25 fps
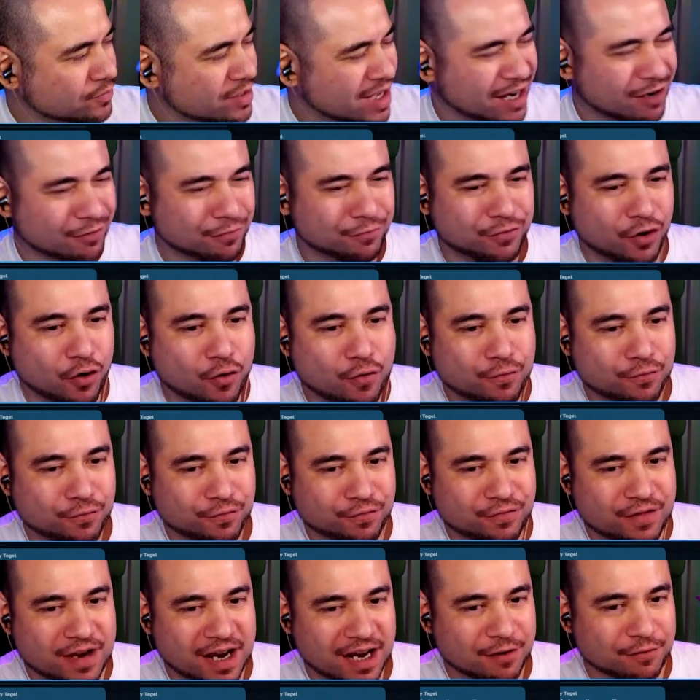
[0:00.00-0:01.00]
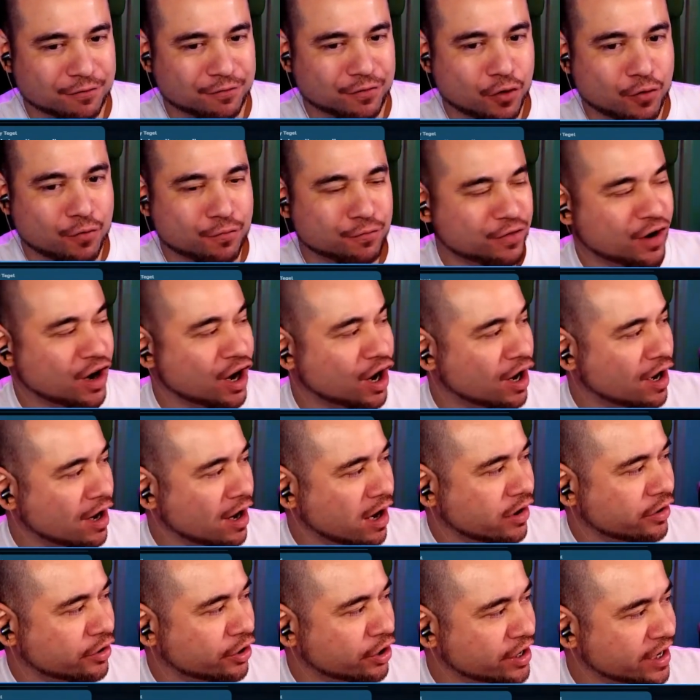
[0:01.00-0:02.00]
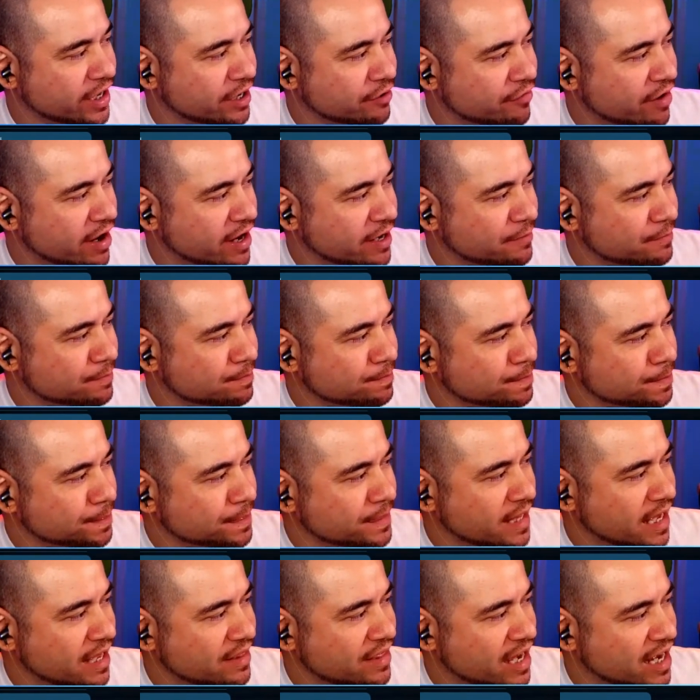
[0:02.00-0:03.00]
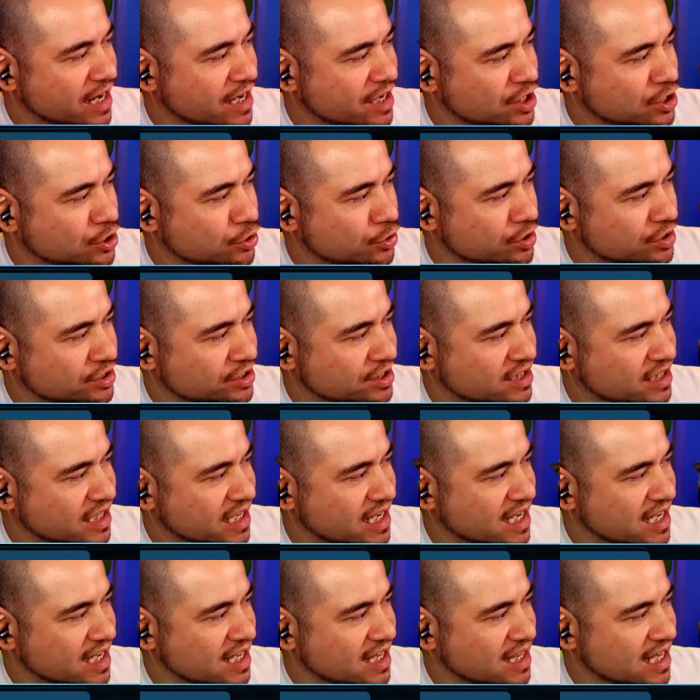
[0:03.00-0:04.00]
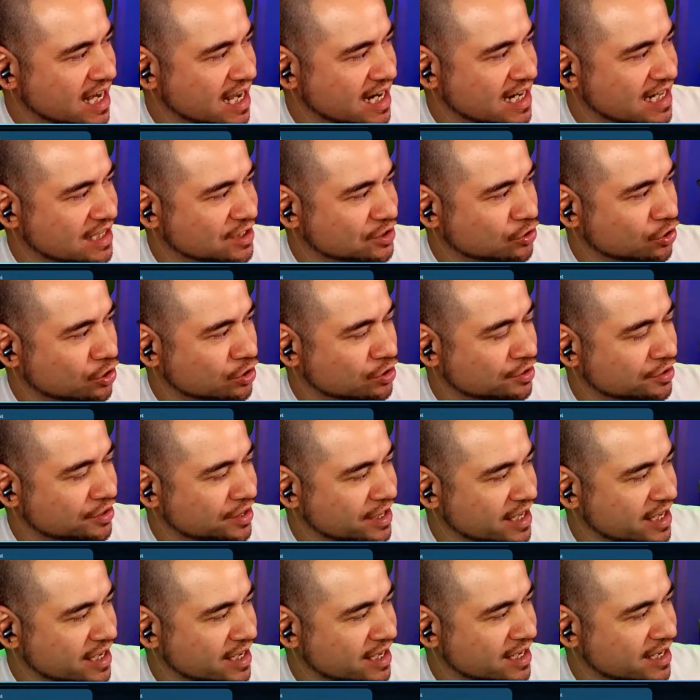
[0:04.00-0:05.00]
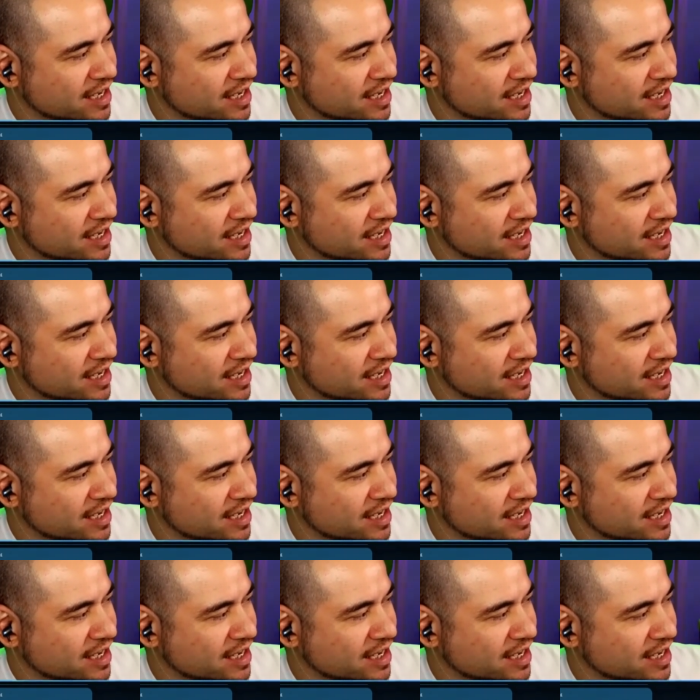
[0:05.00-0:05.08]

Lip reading: faux fur on it, right? That you can see that it's got the